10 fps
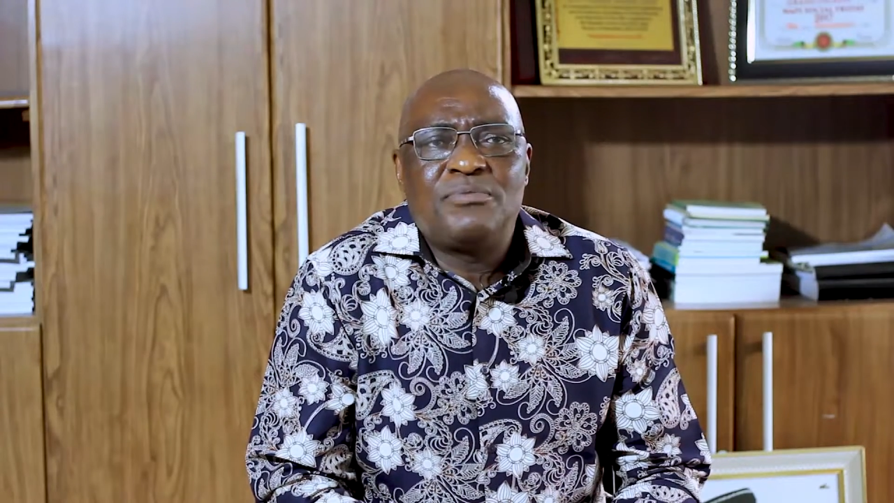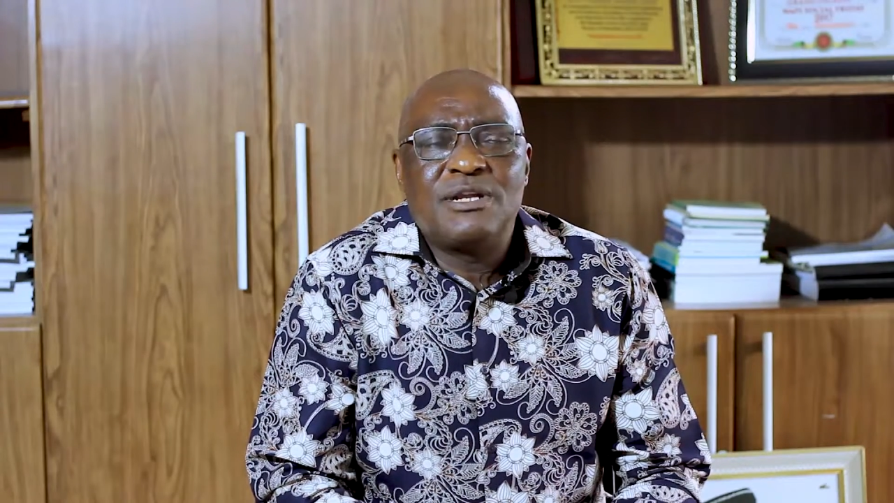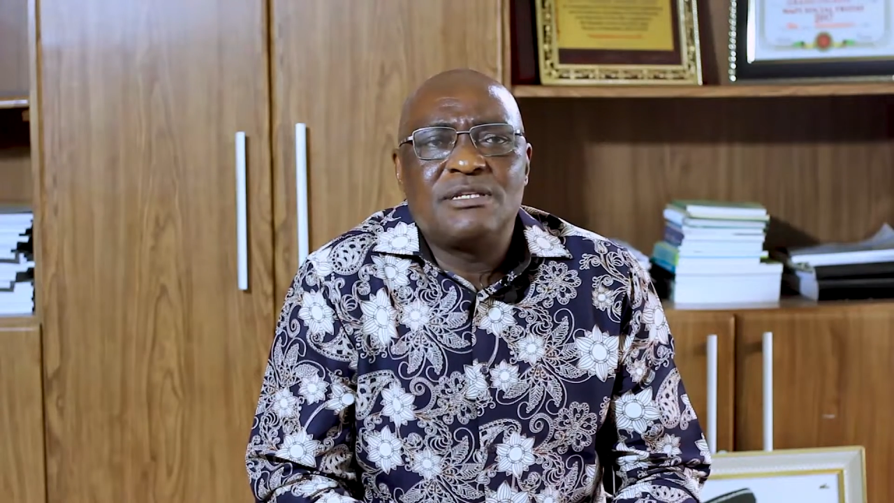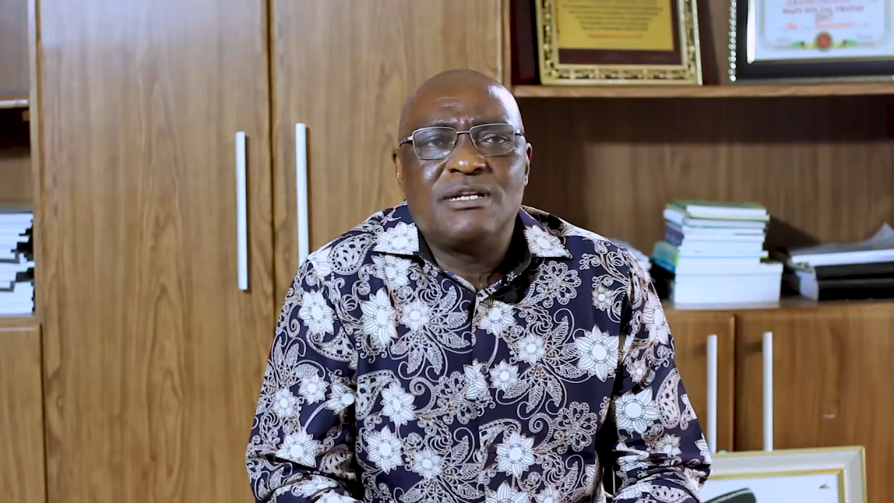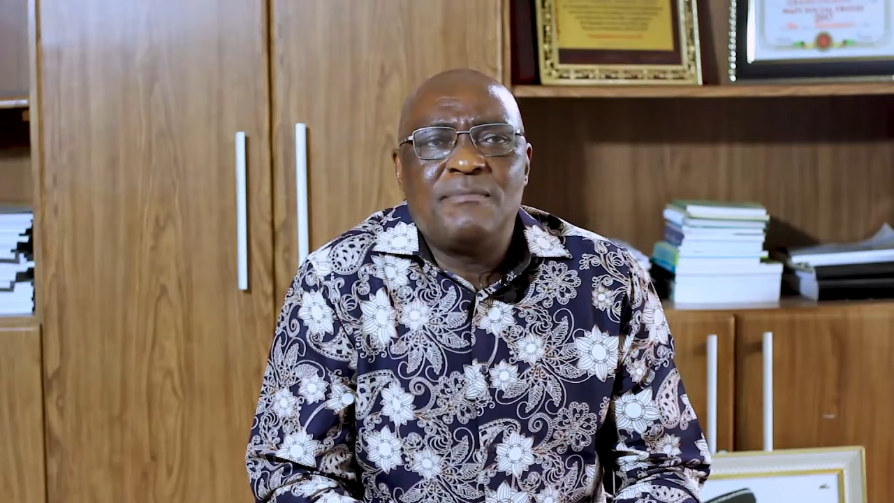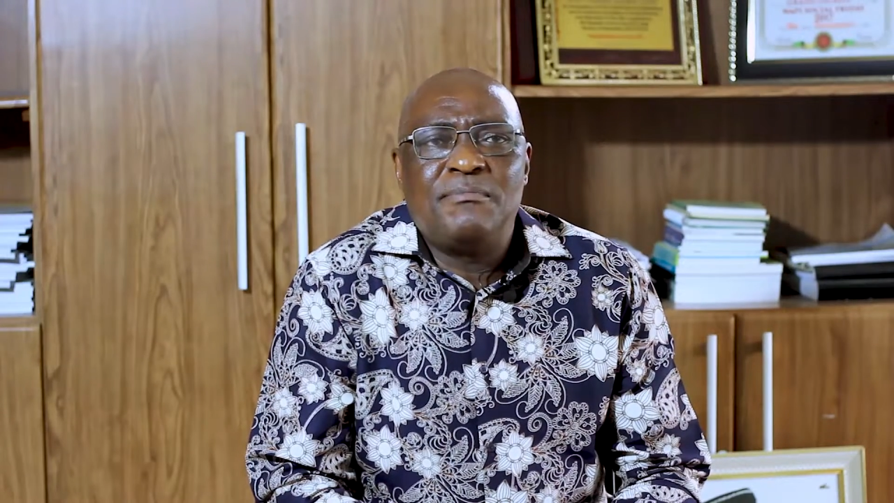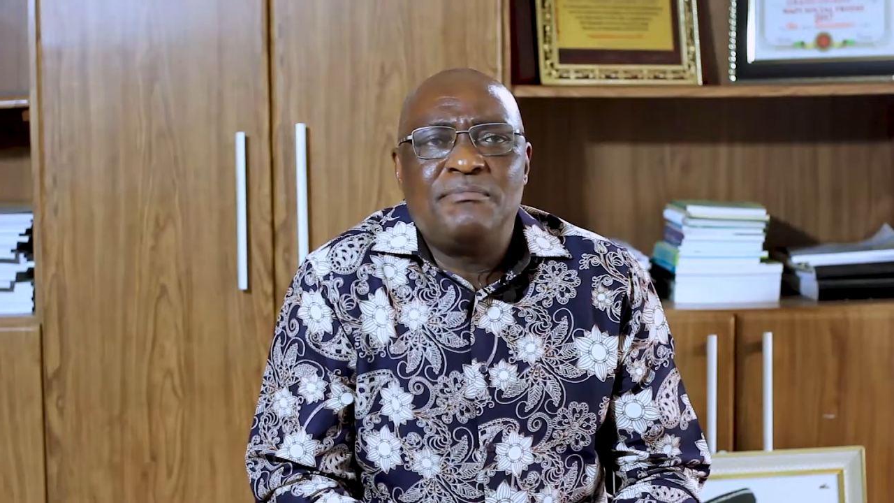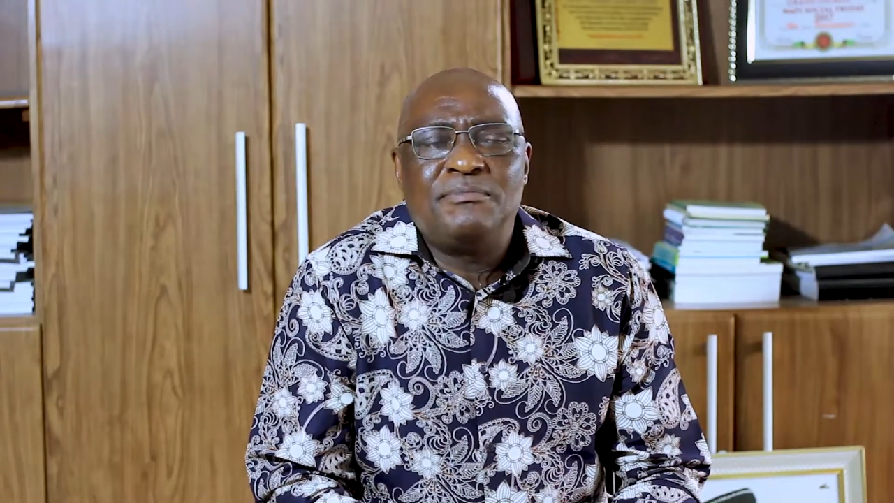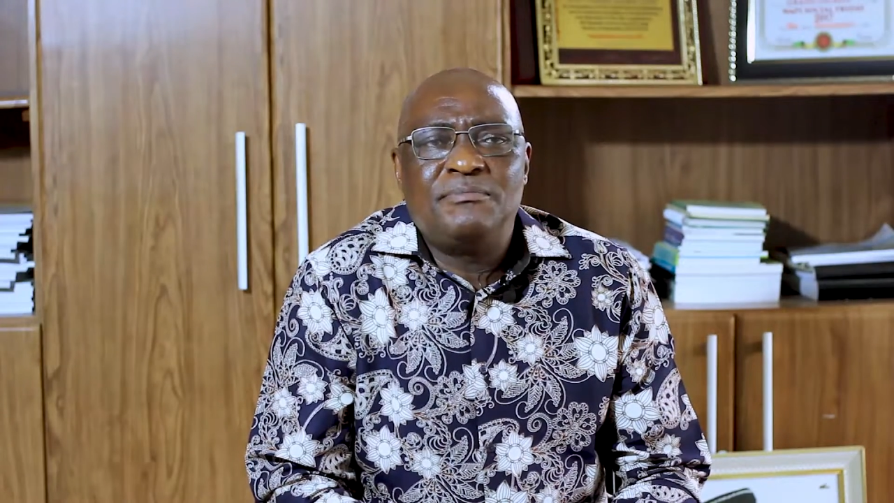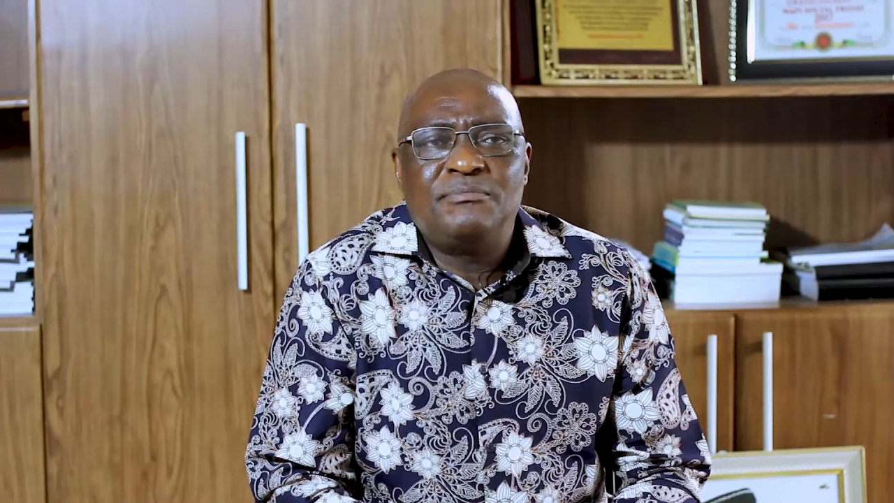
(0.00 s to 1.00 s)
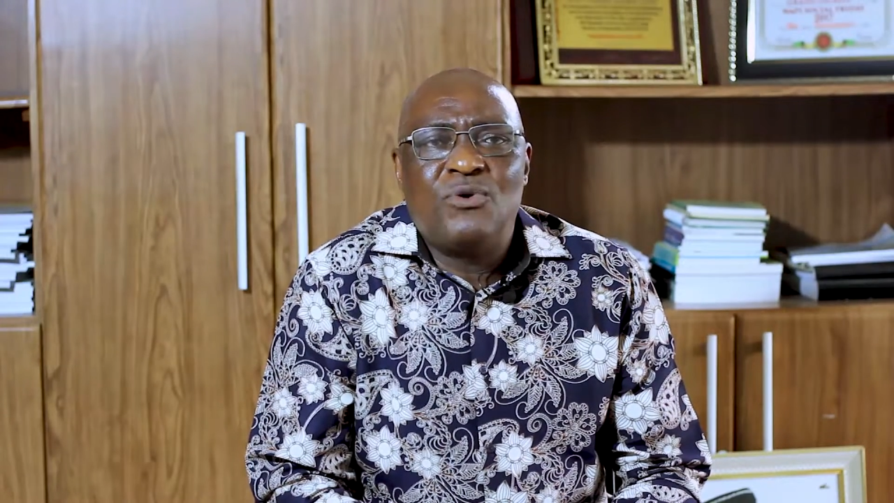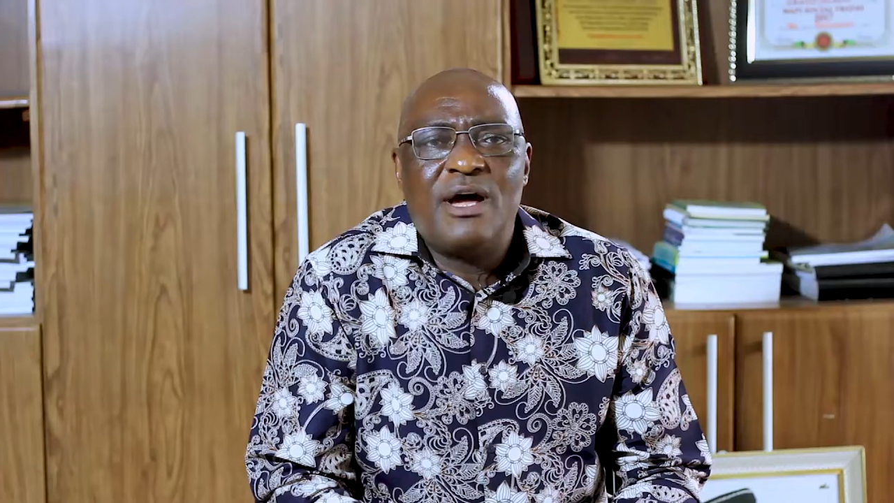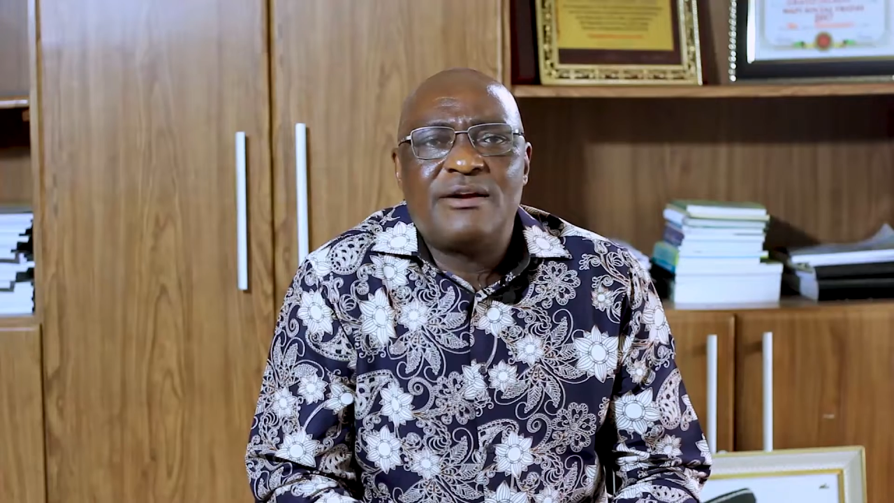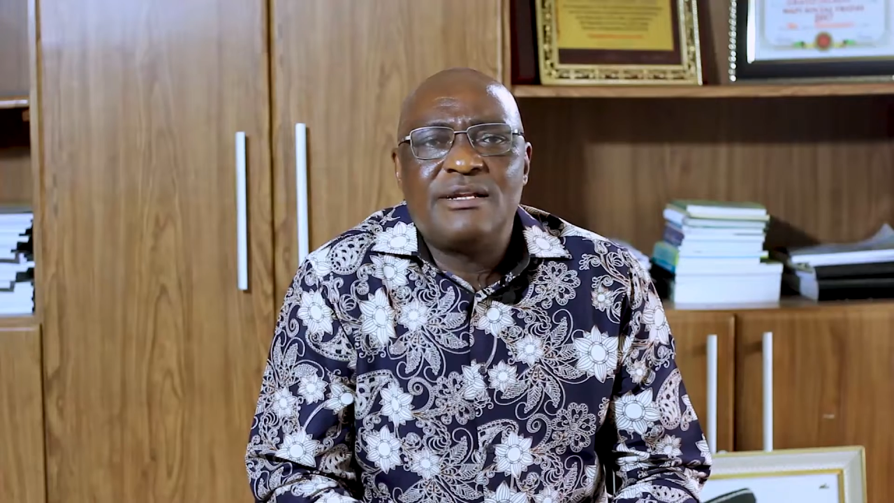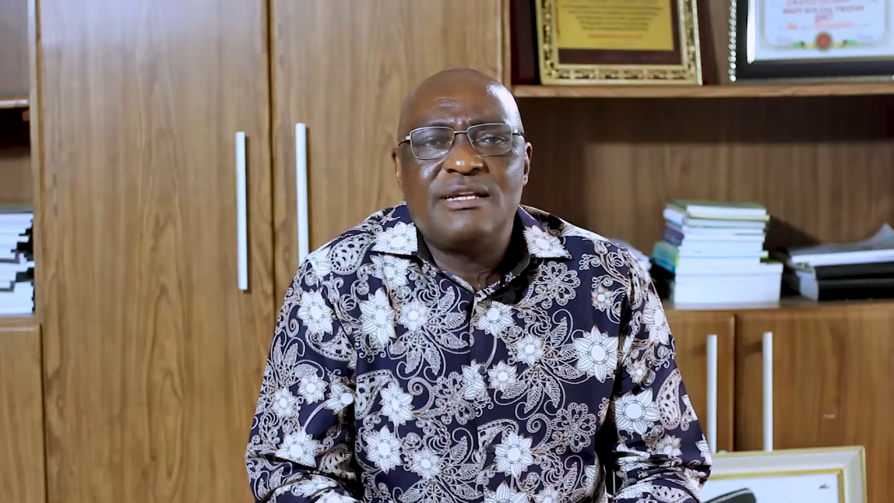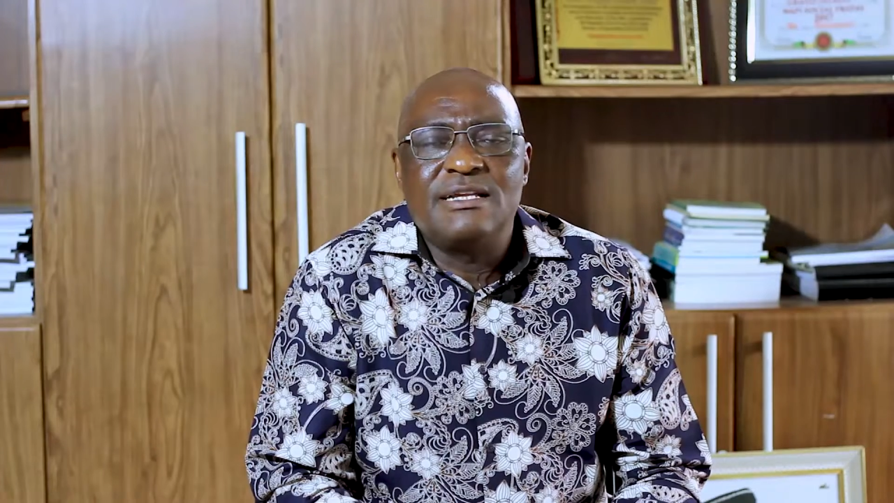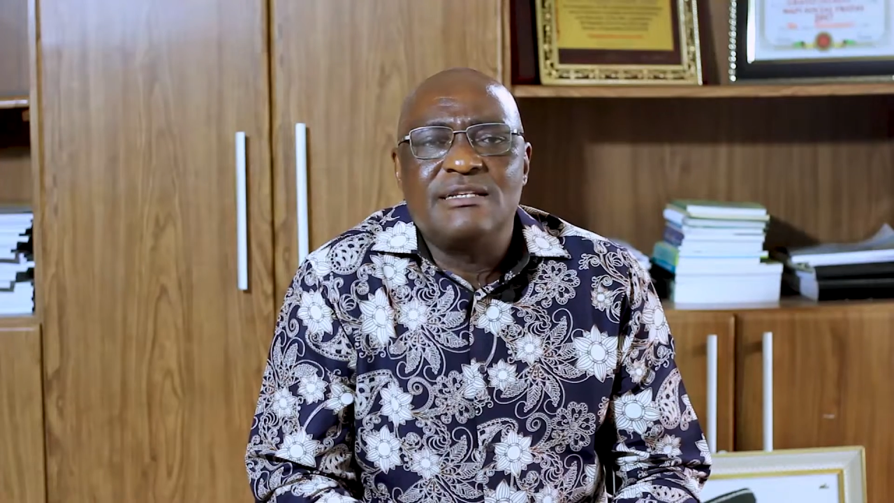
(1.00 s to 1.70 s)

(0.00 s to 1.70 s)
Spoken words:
President Buhari